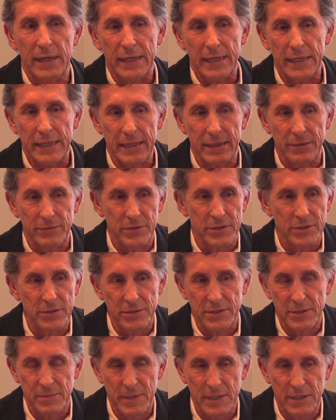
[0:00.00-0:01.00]
he
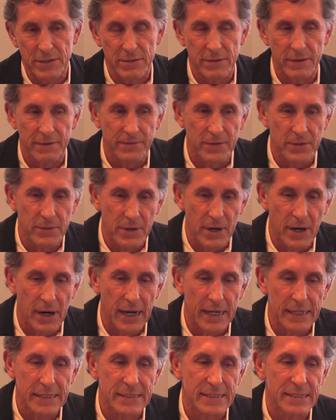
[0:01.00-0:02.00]
introduced me to a few
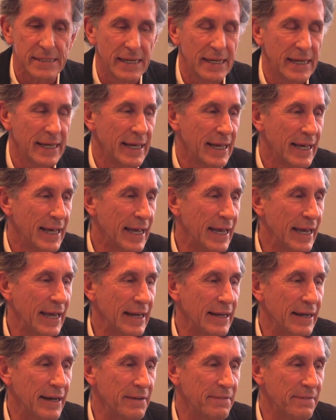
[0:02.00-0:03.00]
guys,
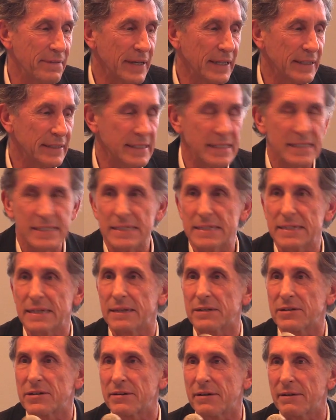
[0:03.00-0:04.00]
and I felt, this is
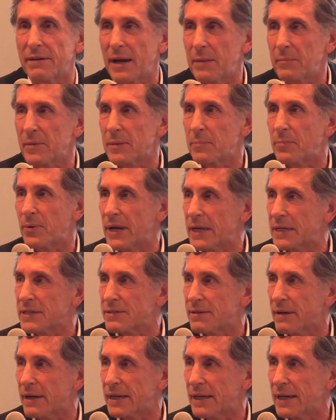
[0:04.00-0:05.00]
it. How many breaks
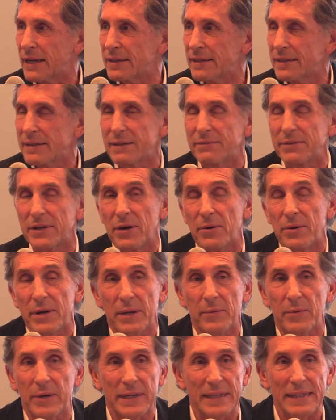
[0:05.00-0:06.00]
do I get? I didn't even know
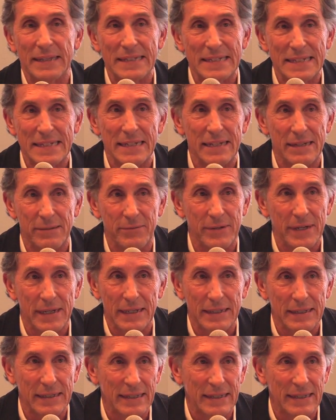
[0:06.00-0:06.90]
anyone in the city, really.